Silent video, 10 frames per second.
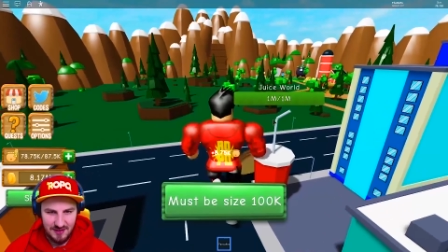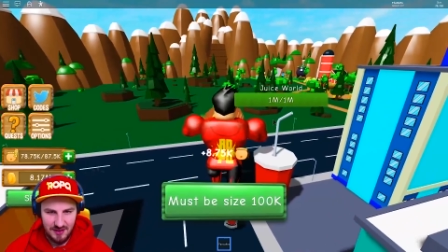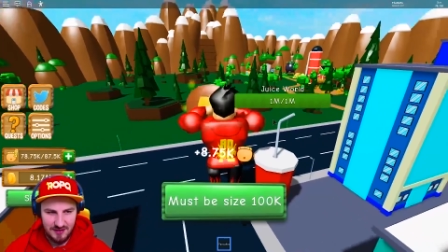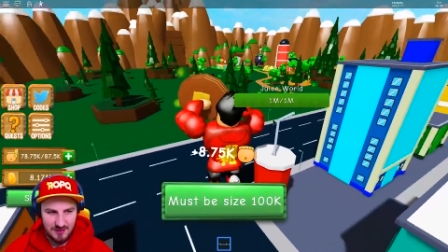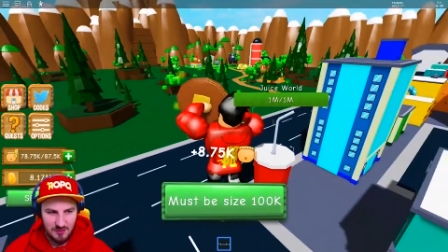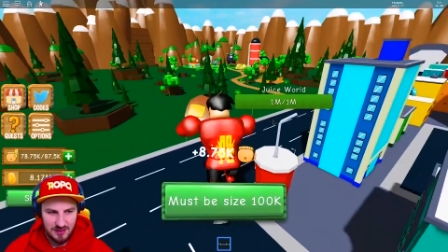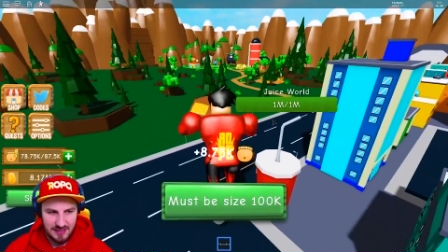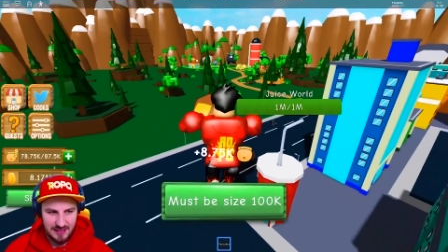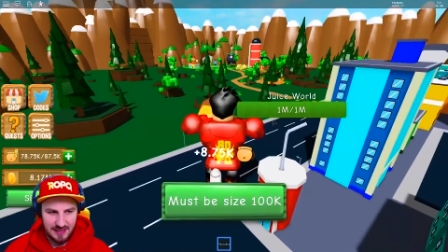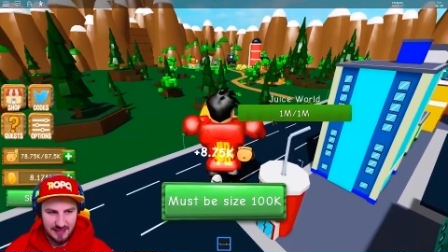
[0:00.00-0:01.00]
Right, I don't want
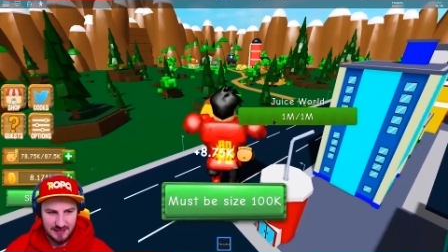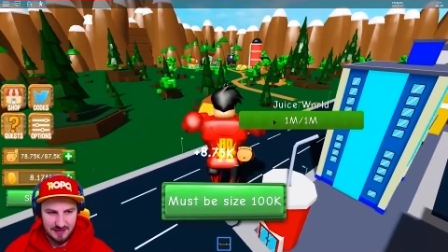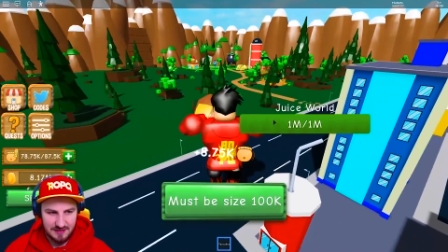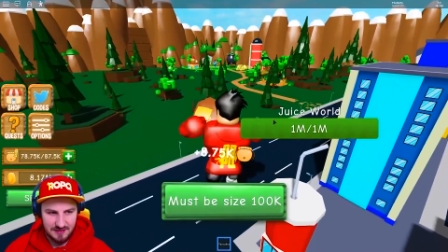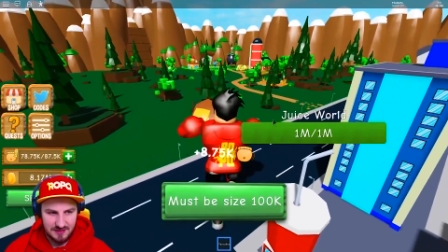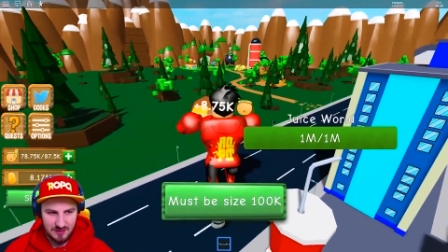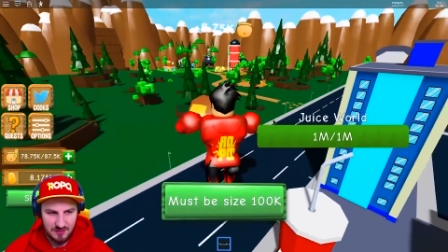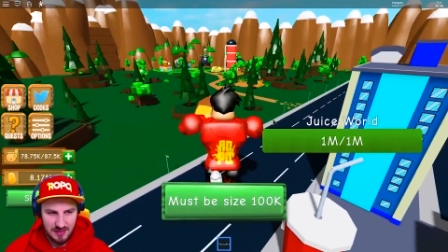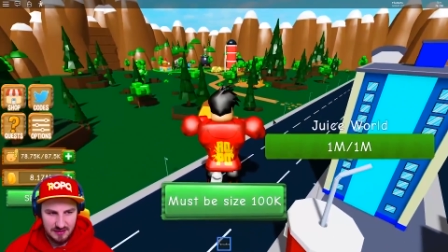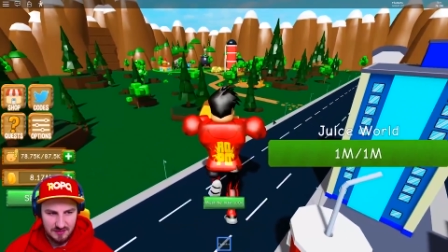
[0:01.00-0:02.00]
to click to
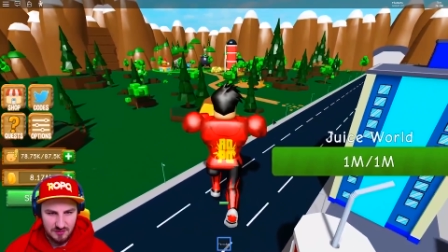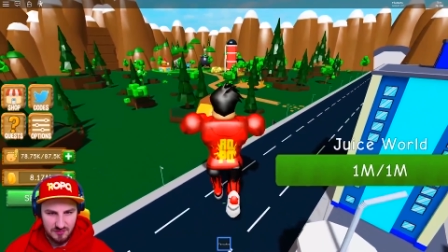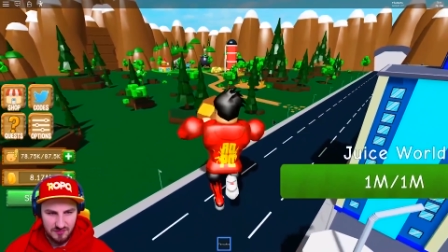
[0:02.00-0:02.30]
get to